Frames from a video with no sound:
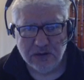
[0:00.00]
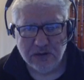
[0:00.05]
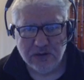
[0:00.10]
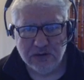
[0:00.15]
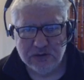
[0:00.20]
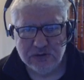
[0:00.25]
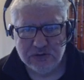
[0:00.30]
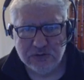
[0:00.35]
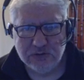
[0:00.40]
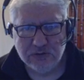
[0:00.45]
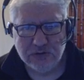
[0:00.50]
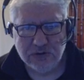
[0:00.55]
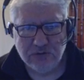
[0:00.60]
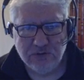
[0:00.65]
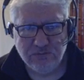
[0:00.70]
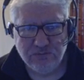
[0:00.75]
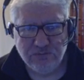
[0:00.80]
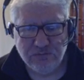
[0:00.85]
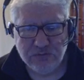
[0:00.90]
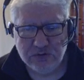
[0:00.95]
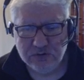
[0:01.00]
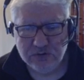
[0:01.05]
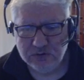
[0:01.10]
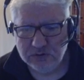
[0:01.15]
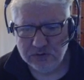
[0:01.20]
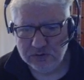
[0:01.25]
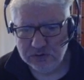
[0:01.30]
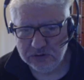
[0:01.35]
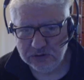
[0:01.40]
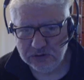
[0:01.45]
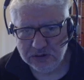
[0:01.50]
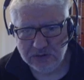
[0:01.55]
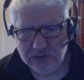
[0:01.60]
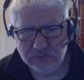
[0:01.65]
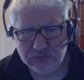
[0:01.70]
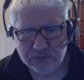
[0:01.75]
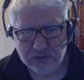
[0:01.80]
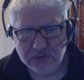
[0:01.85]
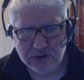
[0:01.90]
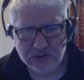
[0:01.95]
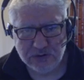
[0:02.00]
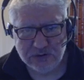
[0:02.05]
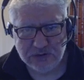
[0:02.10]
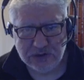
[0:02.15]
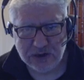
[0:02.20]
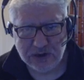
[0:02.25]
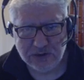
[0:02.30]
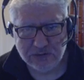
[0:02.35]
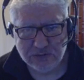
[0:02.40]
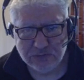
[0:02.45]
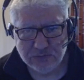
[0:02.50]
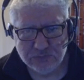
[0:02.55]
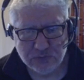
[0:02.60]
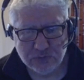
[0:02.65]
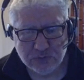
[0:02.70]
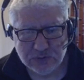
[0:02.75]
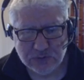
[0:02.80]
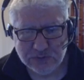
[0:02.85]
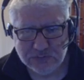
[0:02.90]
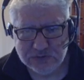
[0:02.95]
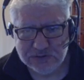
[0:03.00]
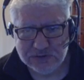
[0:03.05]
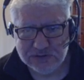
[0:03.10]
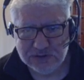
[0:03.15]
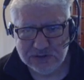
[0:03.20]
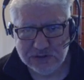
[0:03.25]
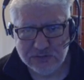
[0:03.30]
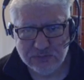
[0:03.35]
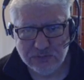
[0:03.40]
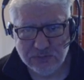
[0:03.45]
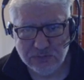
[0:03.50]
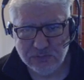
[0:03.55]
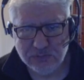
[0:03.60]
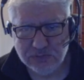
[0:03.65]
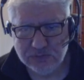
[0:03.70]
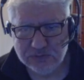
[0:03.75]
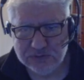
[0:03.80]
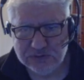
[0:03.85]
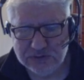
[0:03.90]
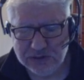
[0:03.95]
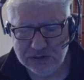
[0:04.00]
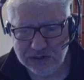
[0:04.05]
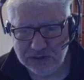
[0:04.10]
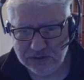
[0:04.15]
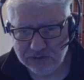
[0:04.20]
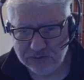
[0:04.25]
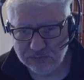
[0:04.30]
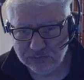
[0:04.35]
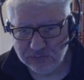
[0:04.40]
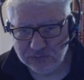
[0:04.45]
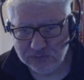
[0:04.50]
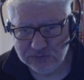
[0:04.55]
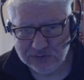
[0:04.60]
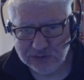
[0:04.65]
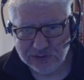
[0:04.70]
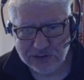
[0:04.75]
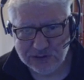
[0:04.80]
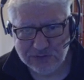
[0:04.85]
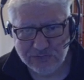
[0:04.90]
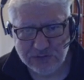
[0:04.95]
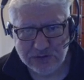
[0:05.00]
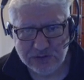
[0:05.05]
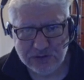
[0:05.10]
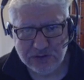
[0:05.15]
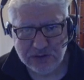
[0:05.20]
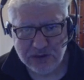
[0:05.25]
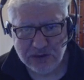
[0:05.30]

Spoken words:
So if you're ever trying to download programs these days with Windows 10 and Windows 11,